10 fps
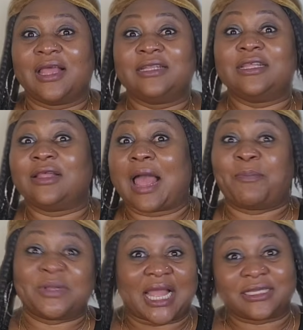The
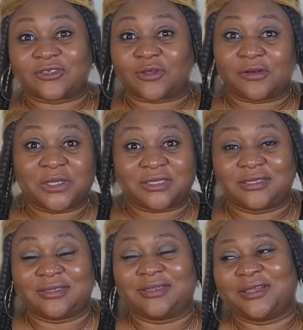appetite is
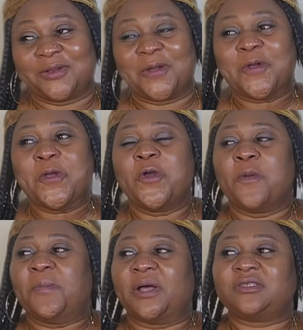always,
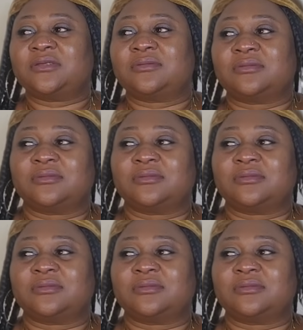but